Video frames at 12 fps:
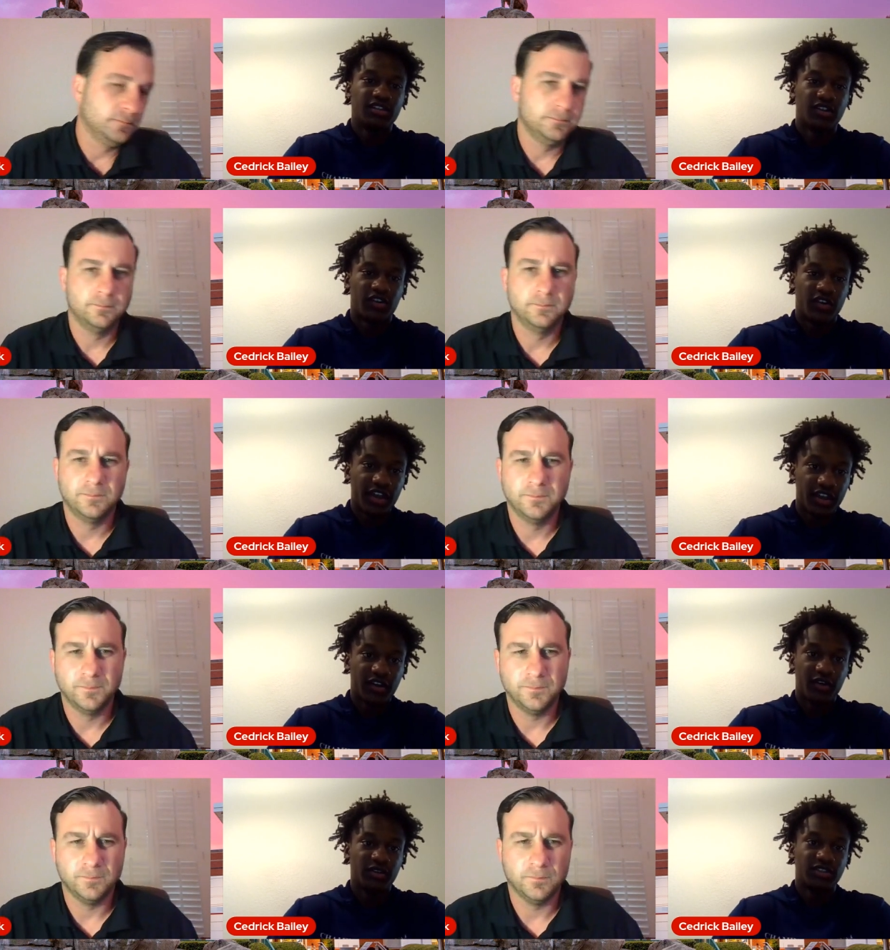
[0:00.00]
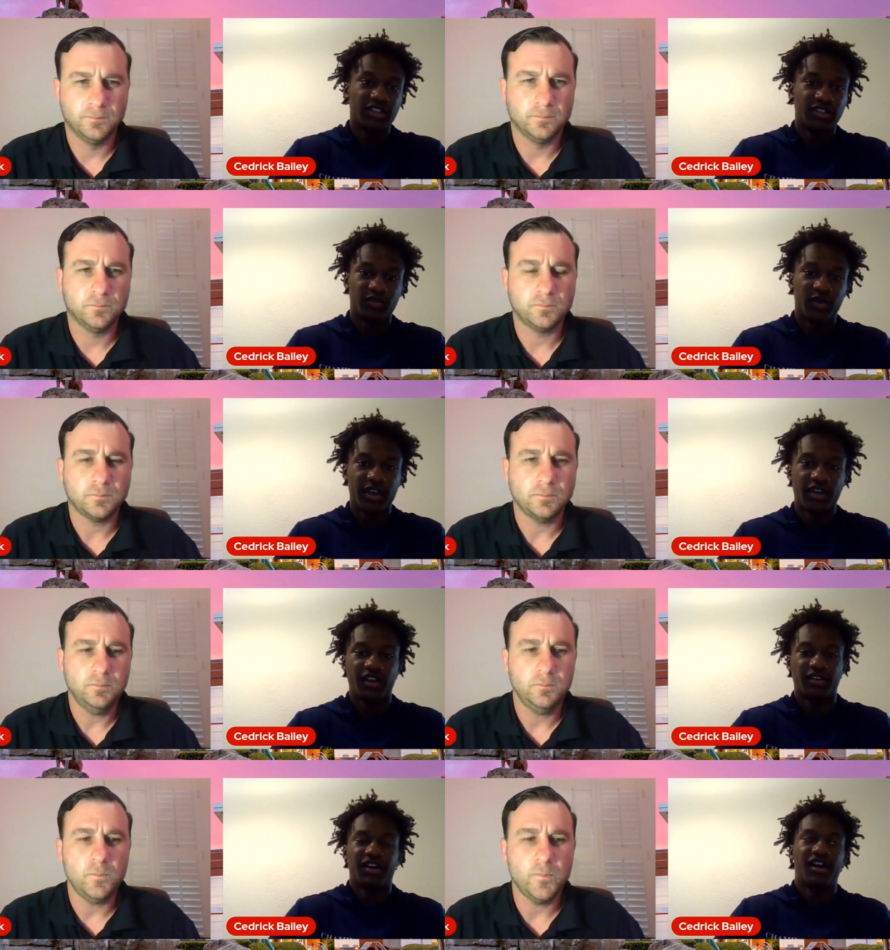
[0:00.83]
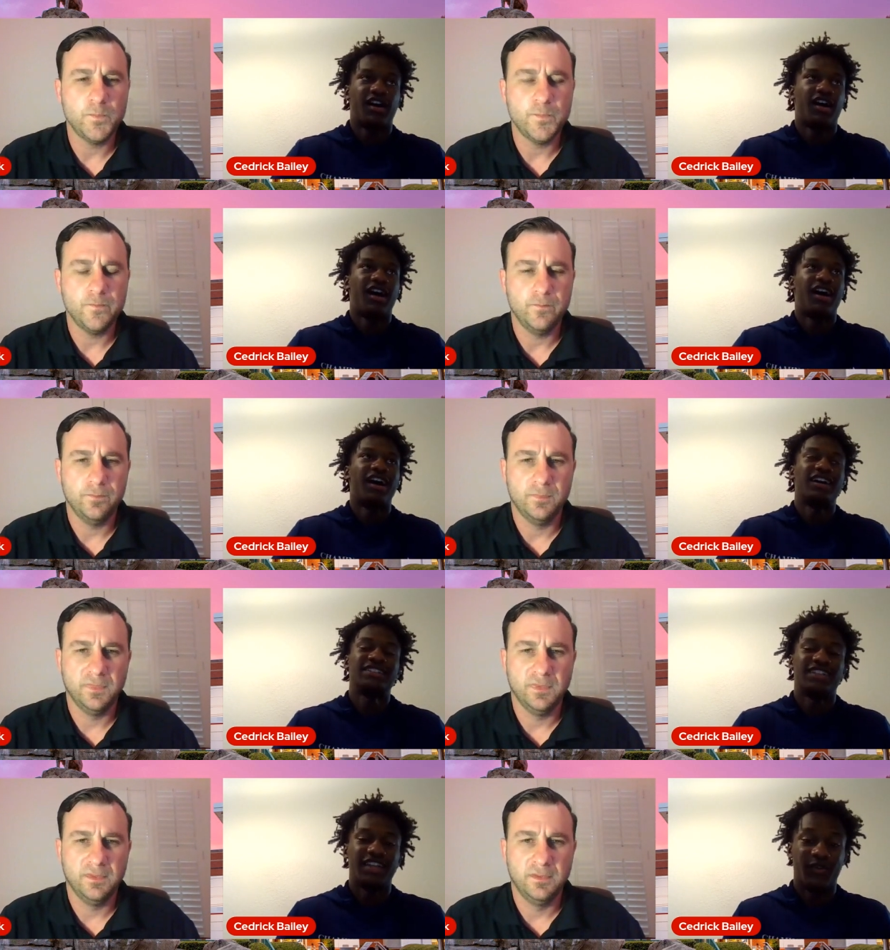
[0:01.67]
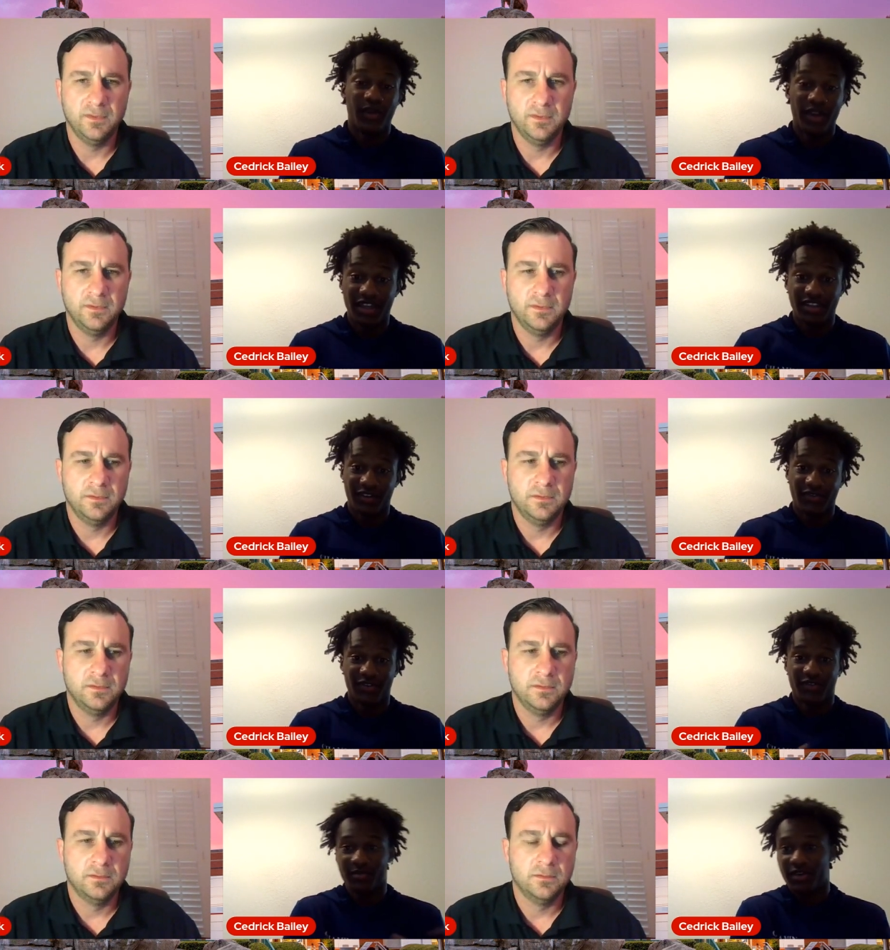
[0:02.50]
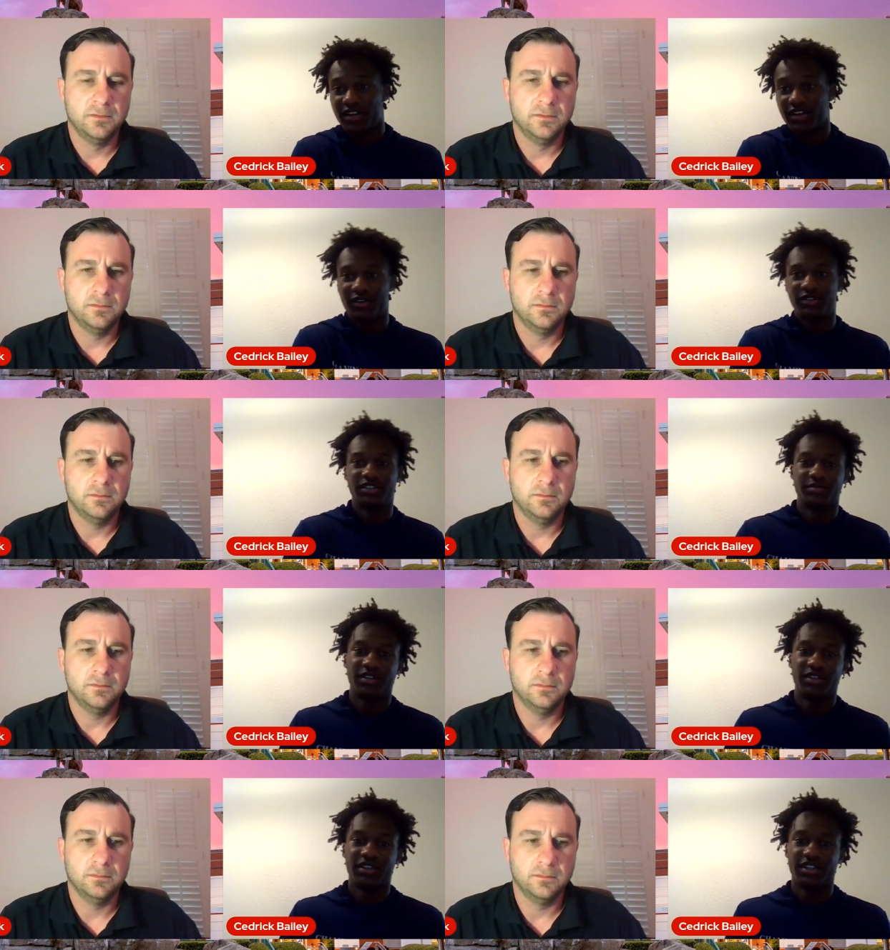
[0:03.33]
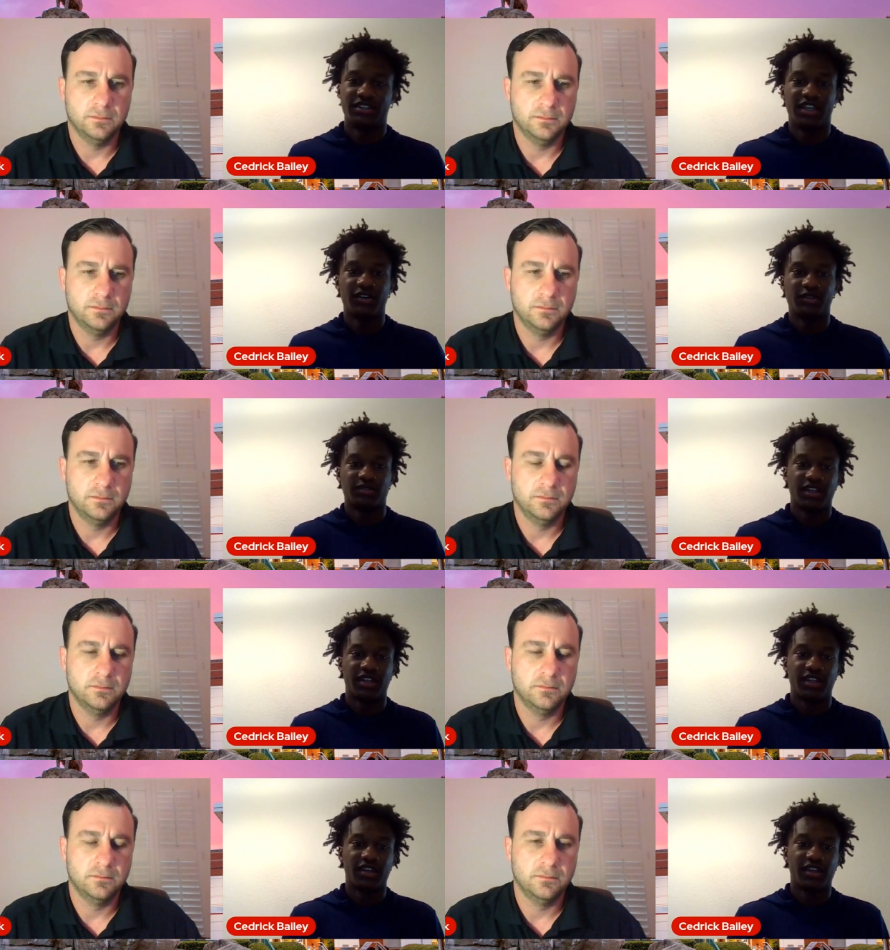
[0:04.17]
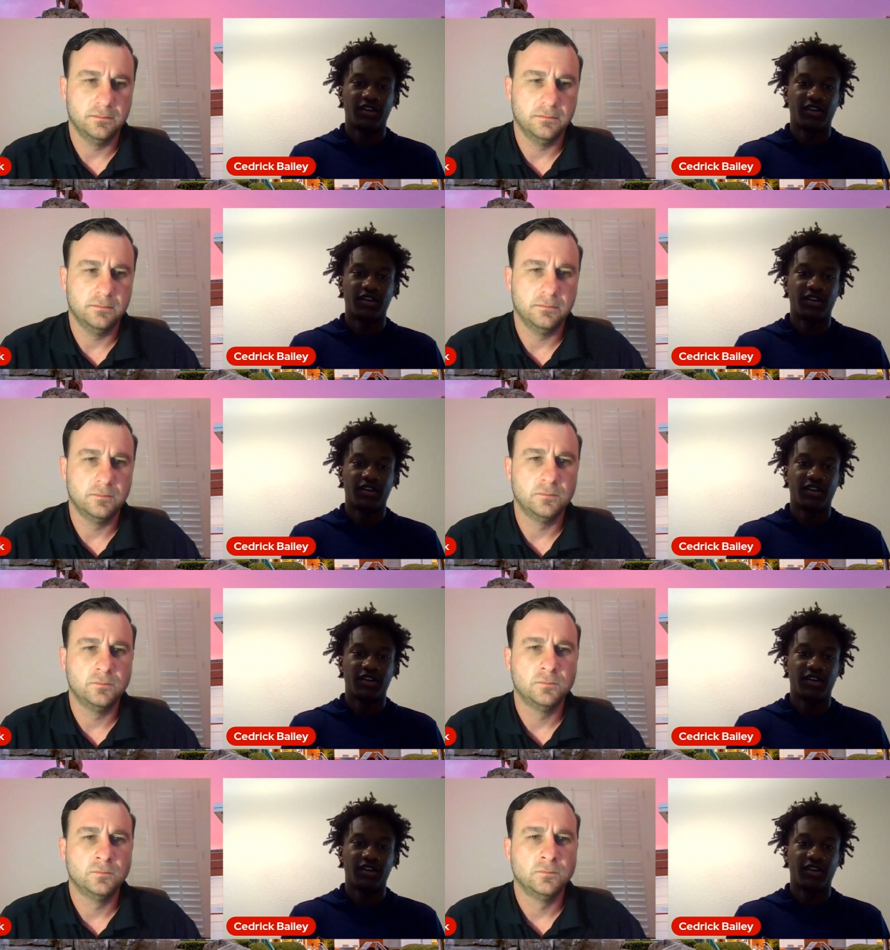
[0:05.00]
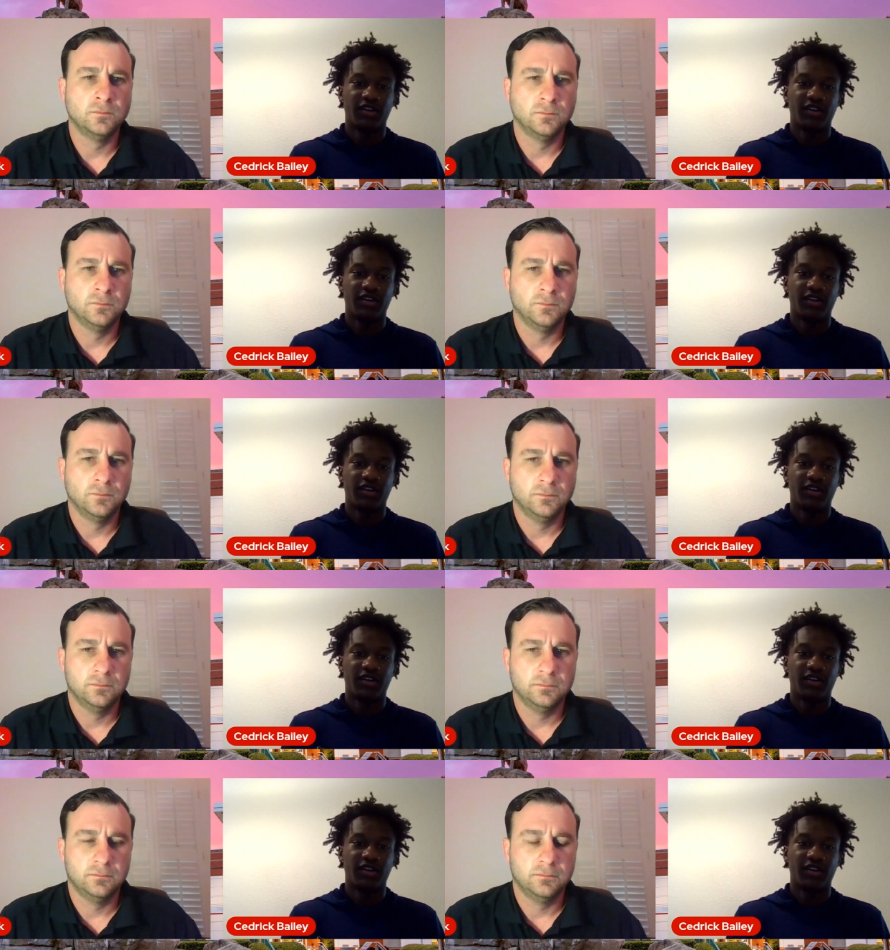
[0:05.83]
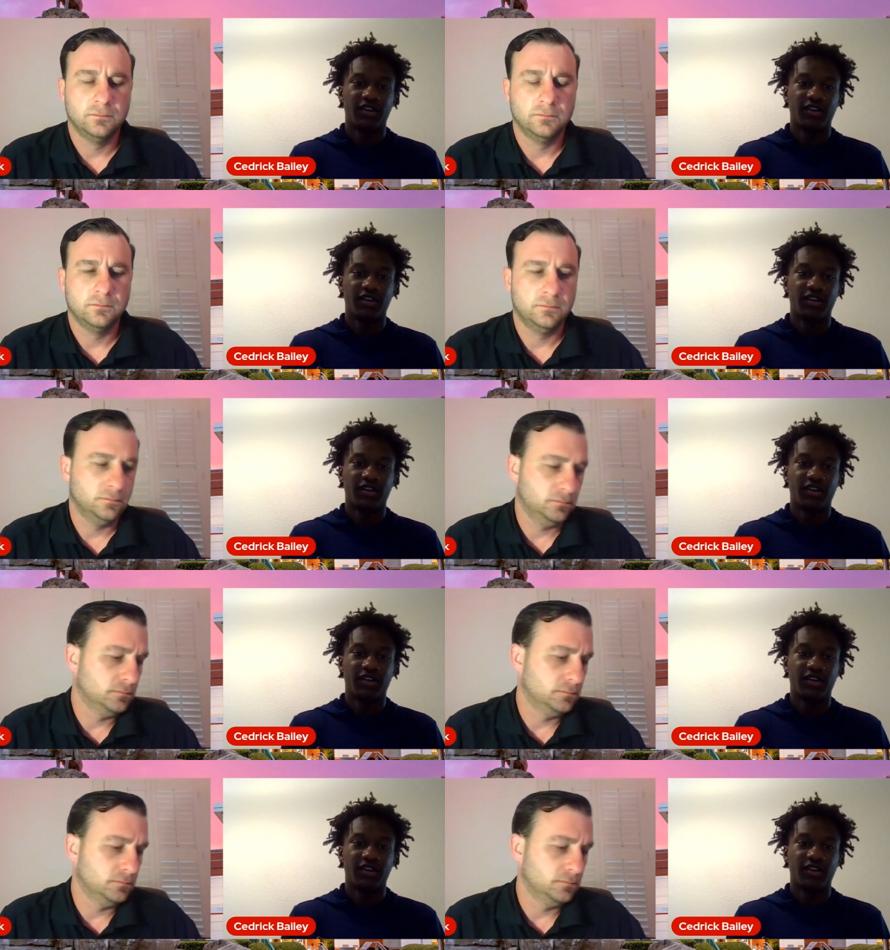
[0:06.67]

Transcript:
Speaker 1: He's a great coach. He's way I say way different from other coaches because they don't they keep keep in touch with you how he